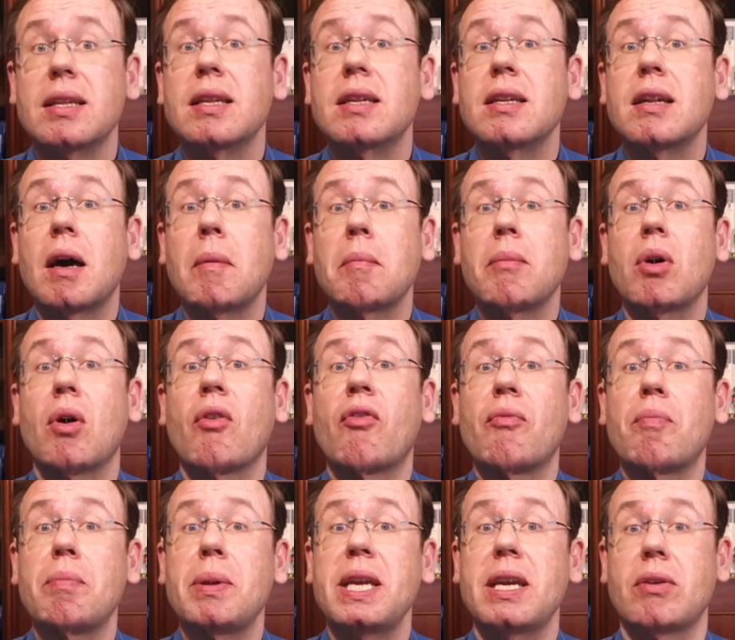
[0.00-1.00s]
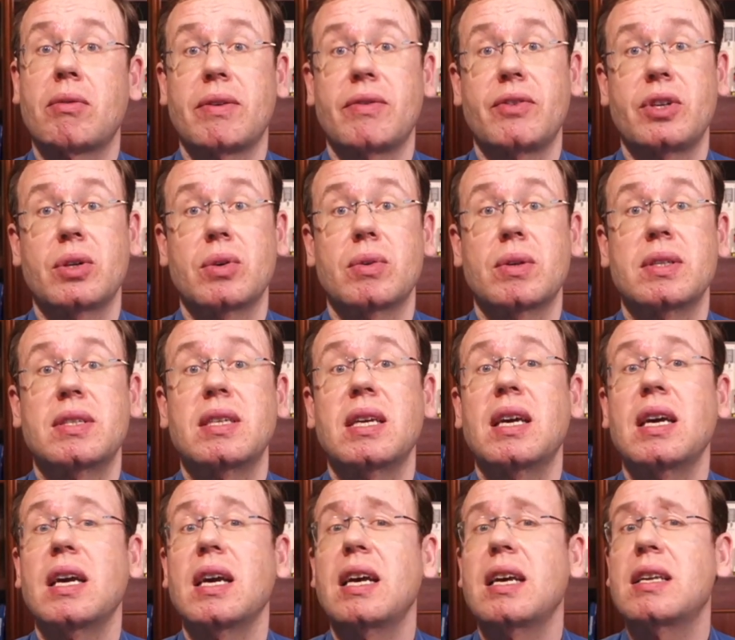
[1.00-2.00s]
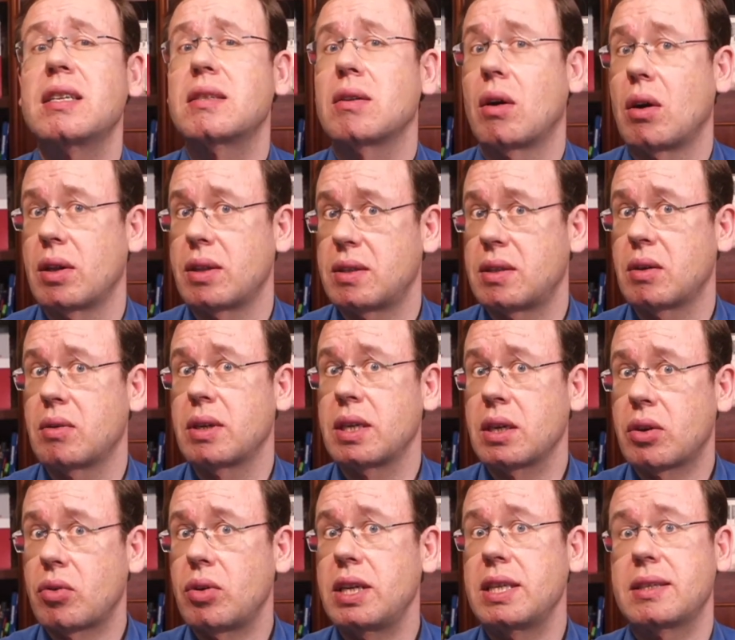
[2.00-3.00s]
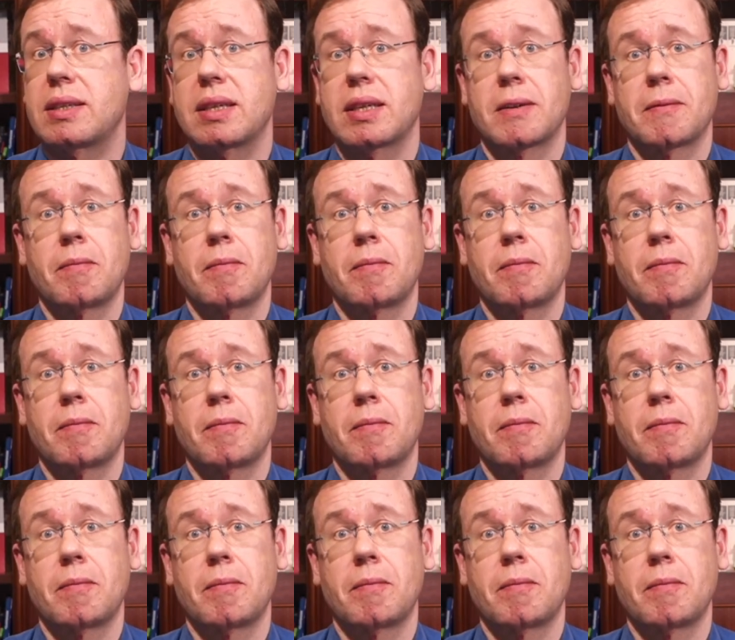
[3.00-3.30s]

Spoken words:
the number of peer reviews is also increasing.